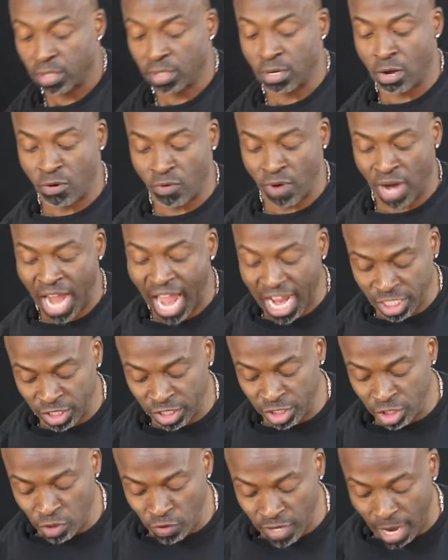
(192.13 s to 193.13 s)
All right,
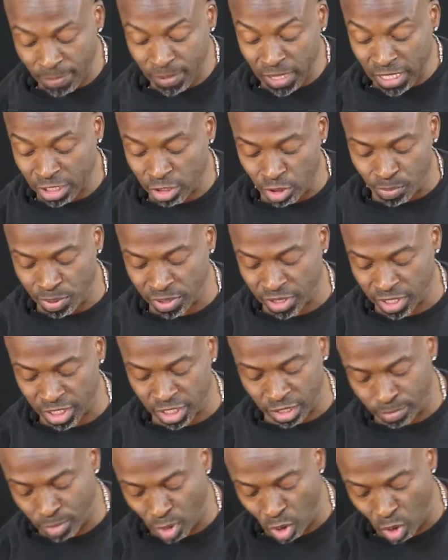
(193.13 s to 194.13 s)
actually, you know what? I'm just going to put this
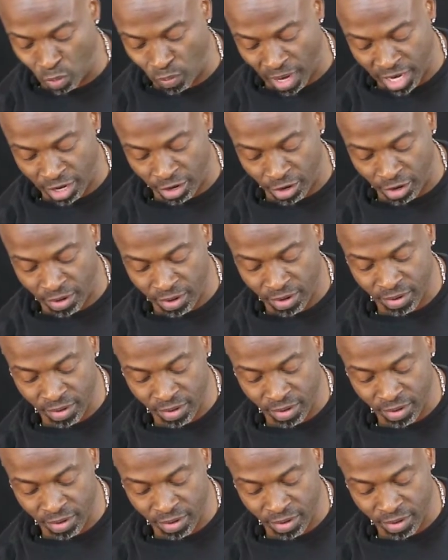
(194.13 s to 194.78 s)
in a bowl right here.